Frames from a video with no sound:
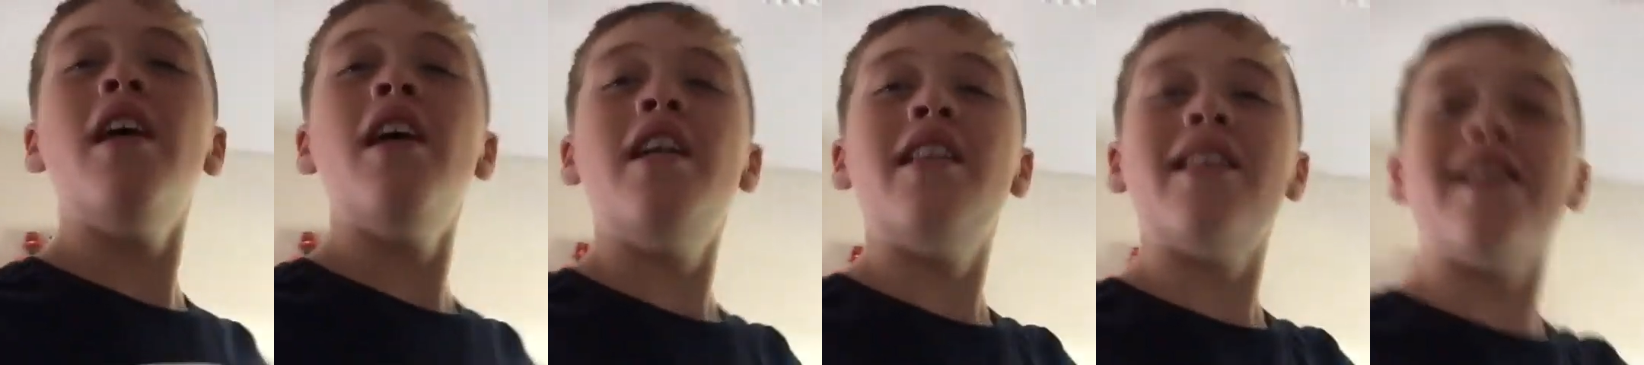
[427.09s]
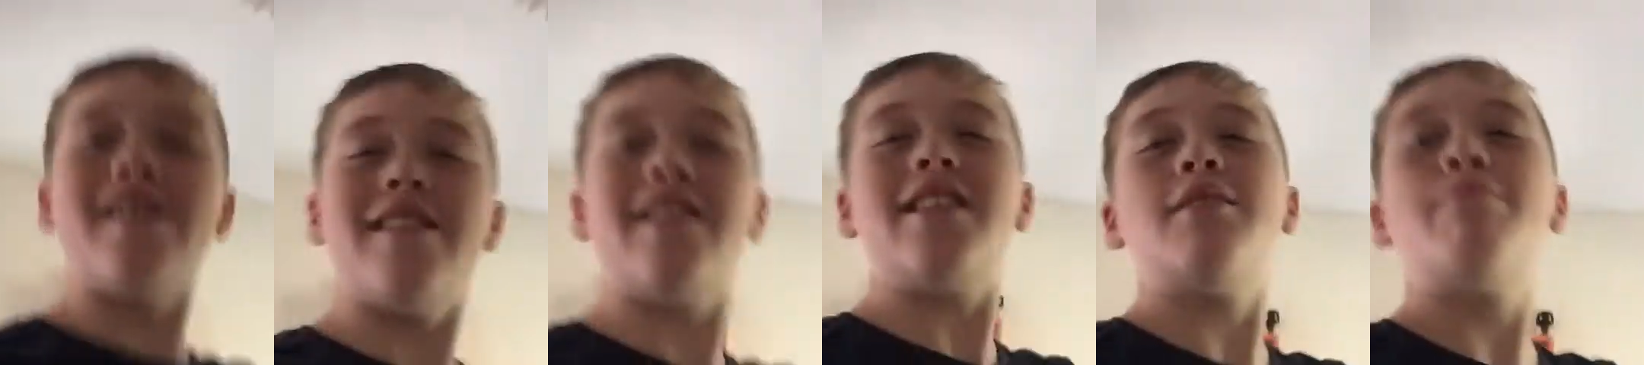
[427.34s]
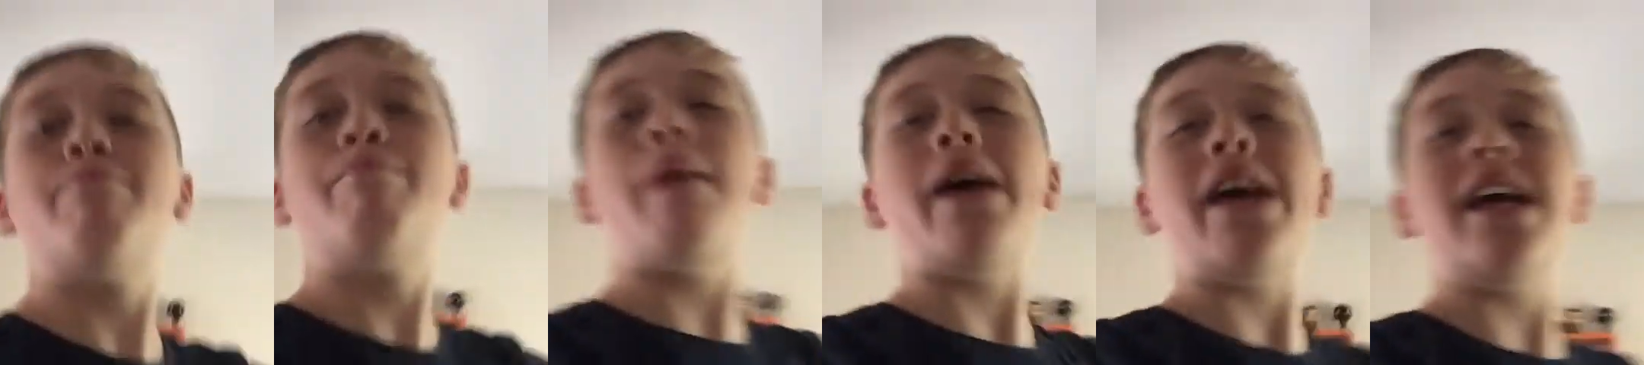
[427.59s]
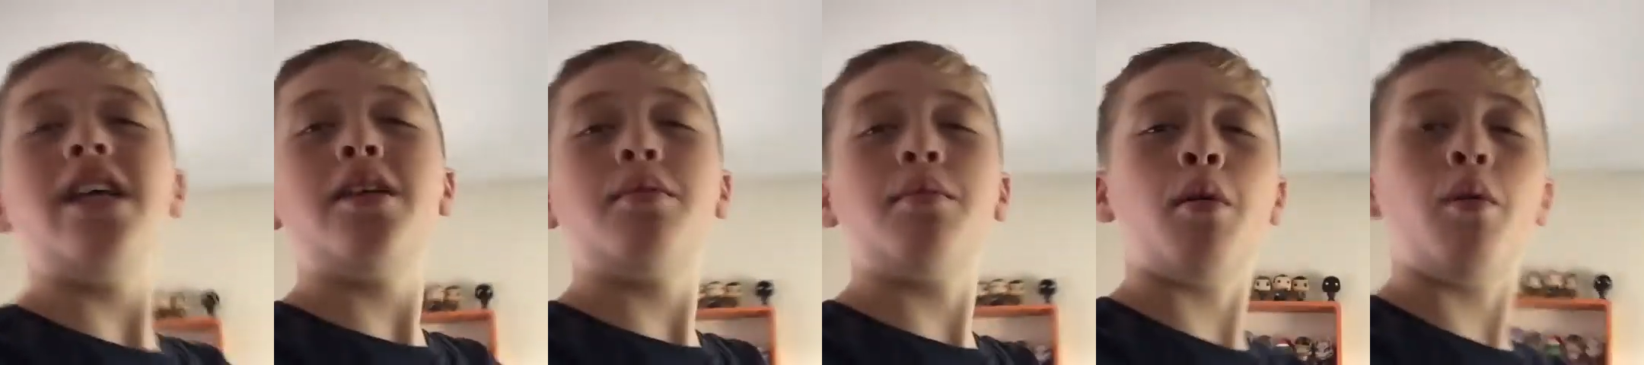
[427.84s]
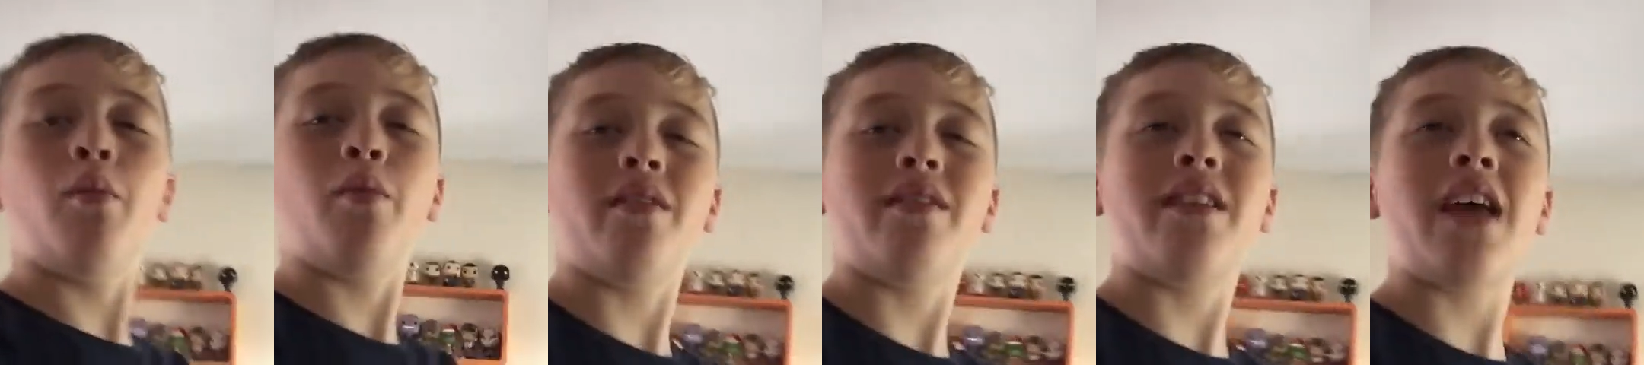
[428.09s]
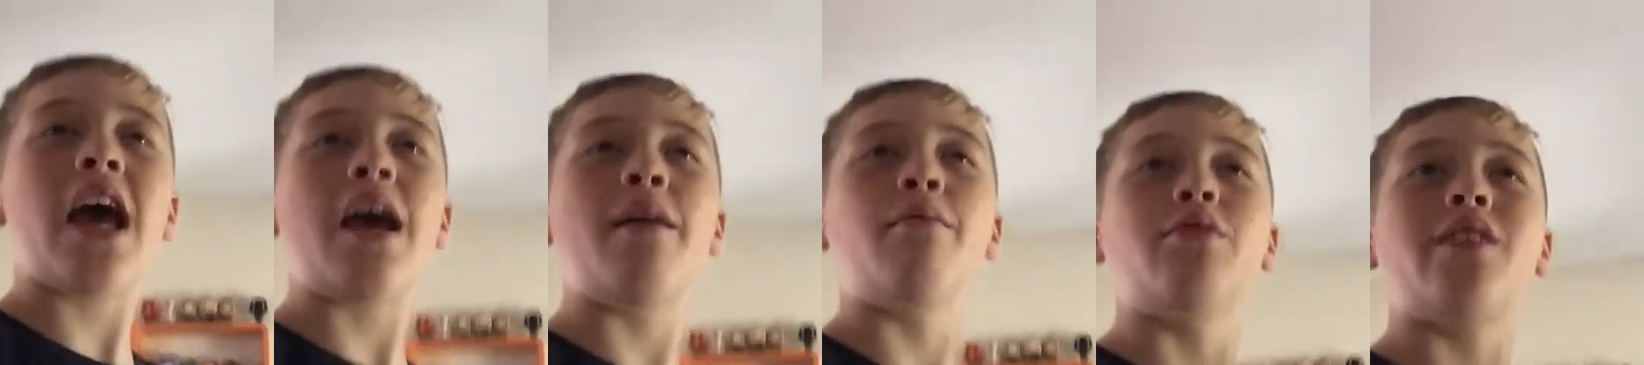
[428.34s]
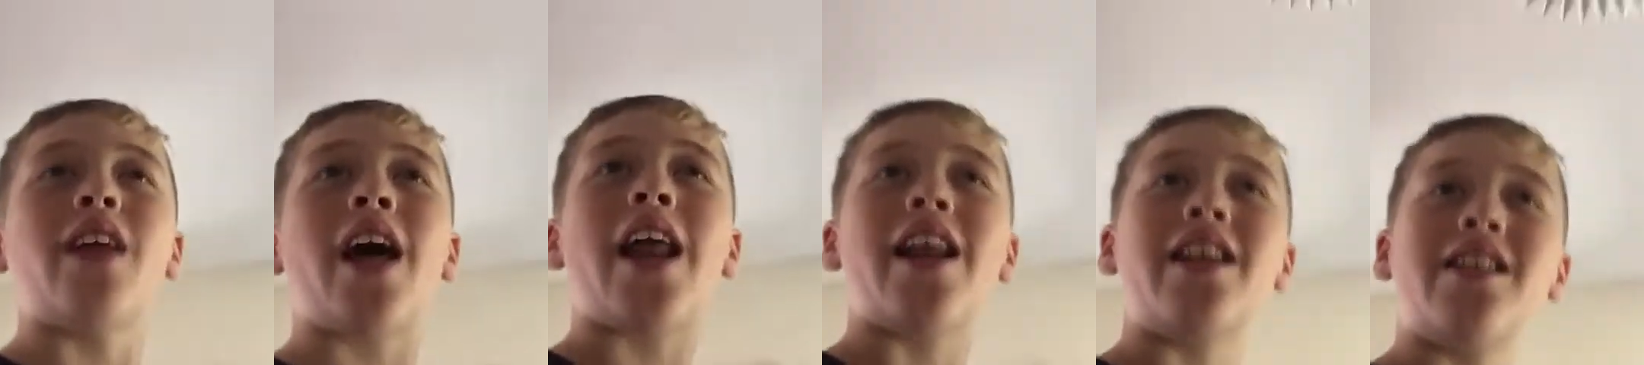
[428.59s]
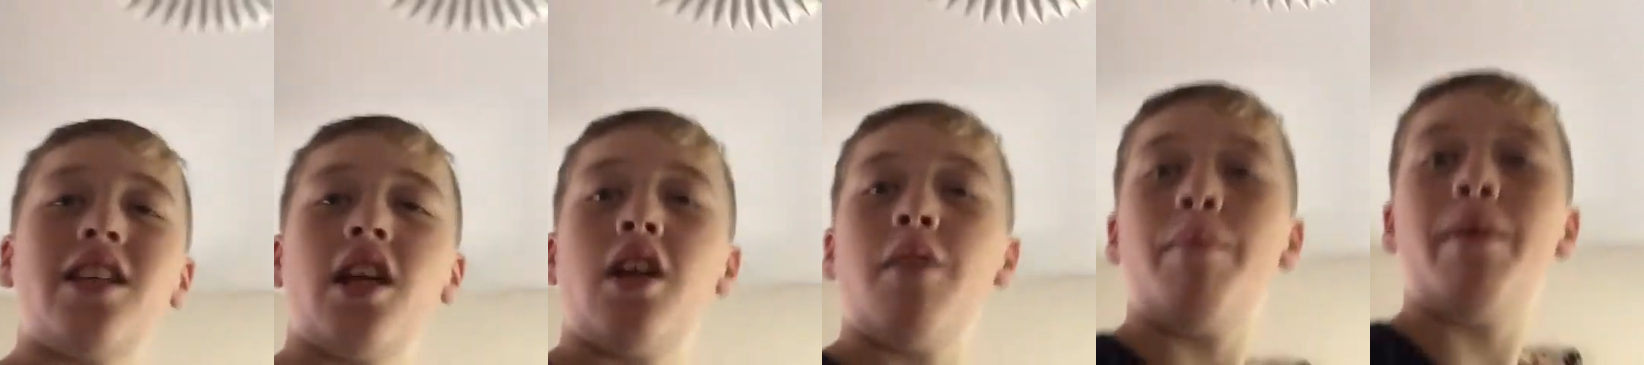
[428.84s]
There's this basement with table tennis
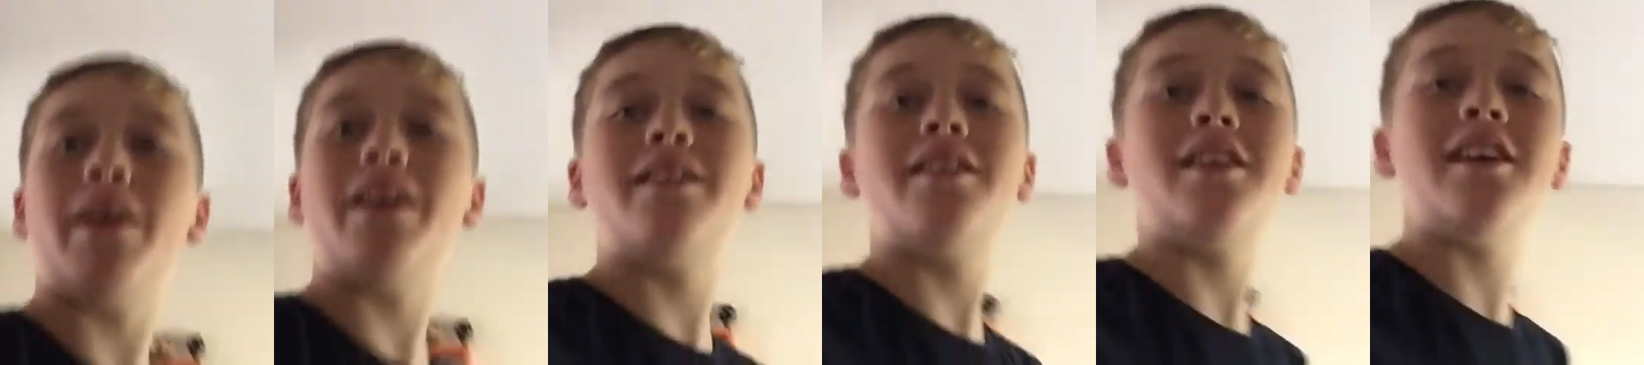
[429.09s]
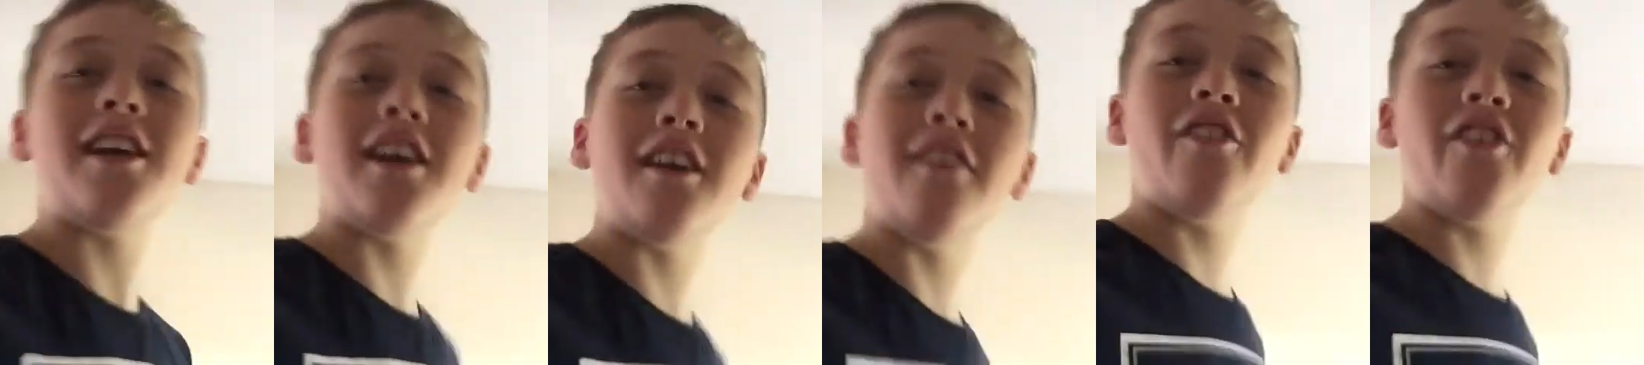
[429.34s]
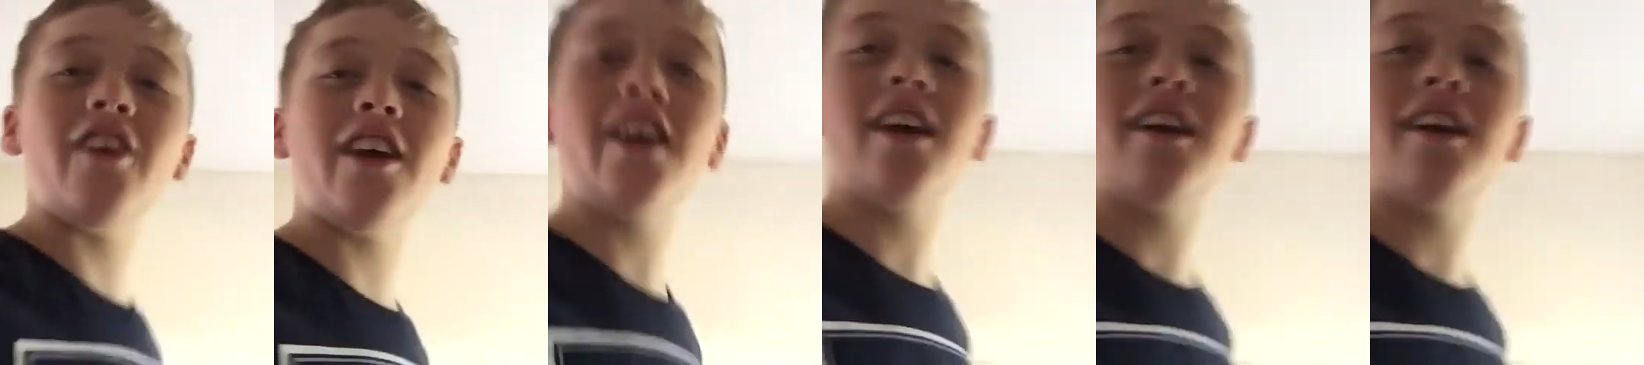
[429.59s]
and a big TV.